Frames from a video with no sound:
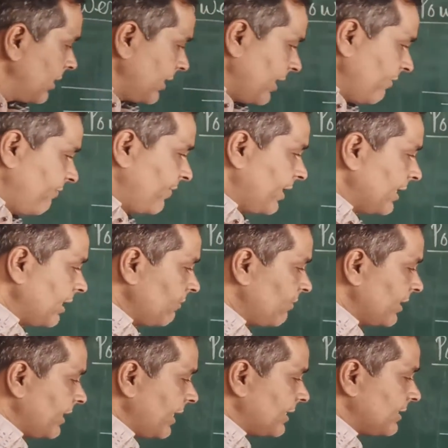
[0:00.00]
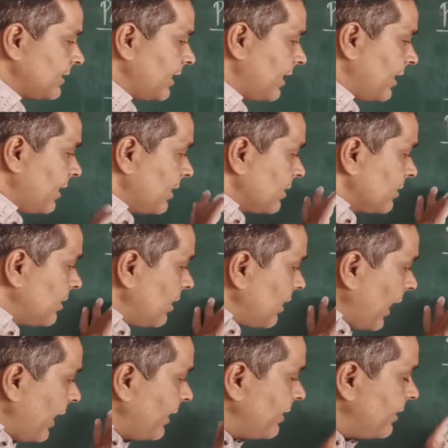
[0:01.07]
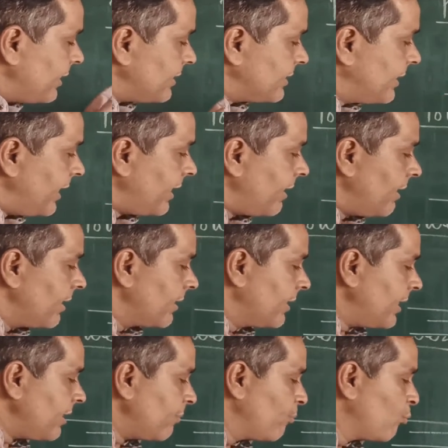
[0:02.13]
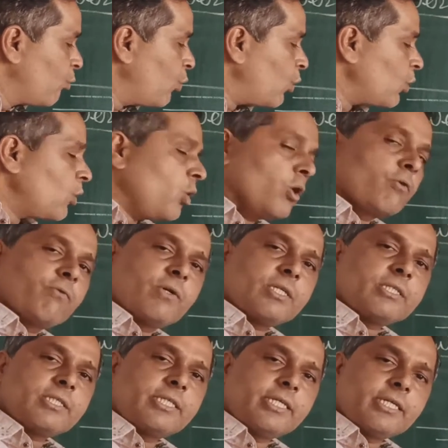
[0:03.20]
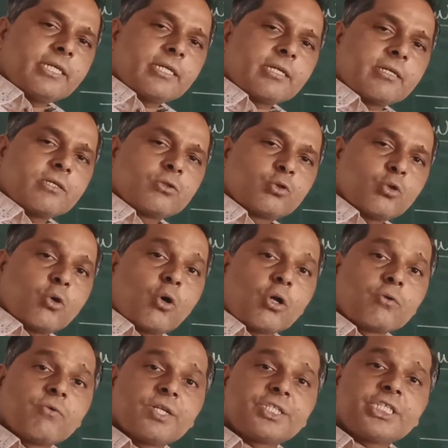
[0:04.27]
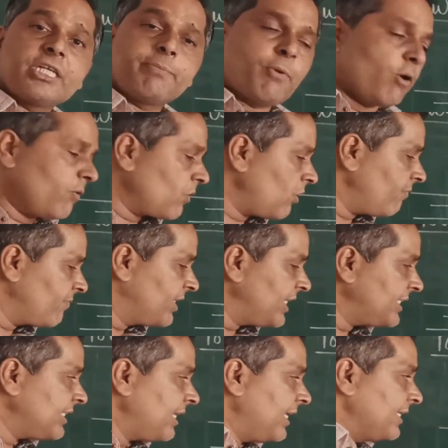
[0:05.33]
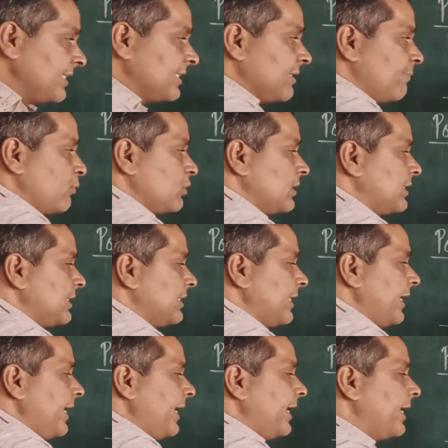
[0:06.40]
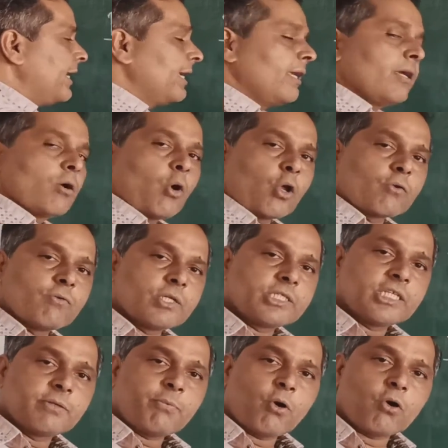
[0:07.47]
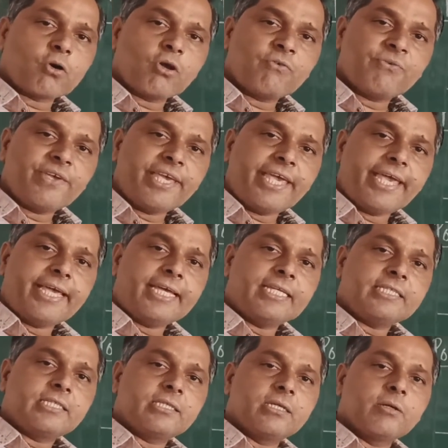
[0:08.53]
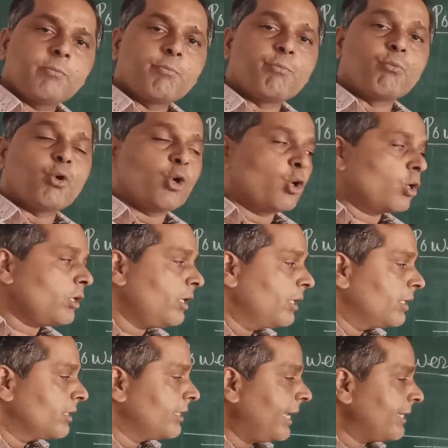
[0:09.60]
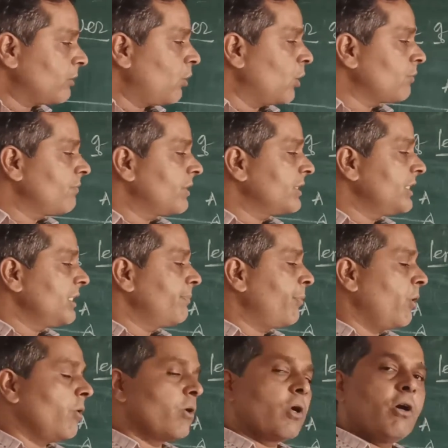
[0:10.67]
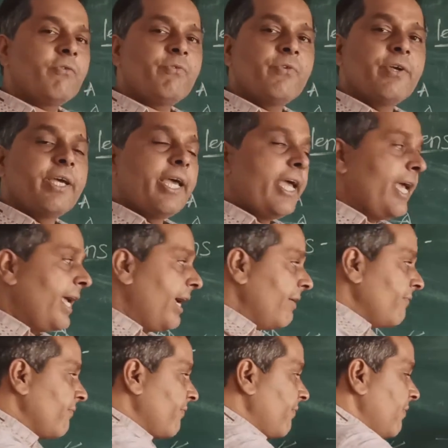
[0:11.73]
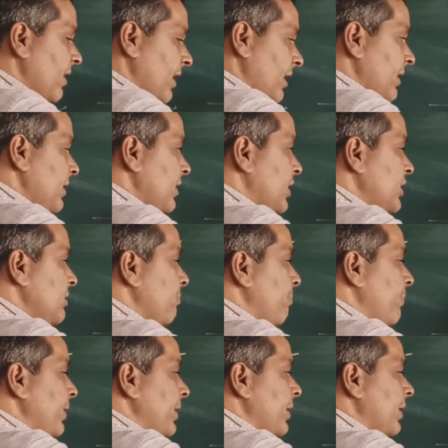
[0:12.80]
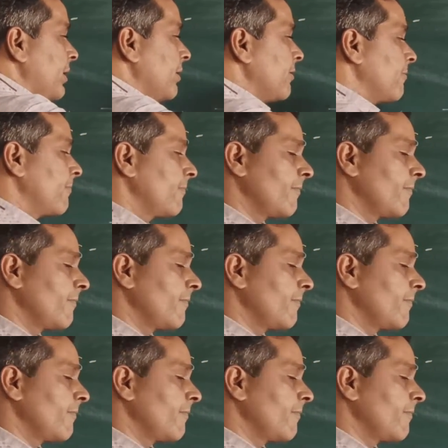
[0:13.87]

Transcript: Definitely we can say the light rays they get more converged here. So converging power of this lens, suppose this is A, converging power of A is more than converging power of F, this B.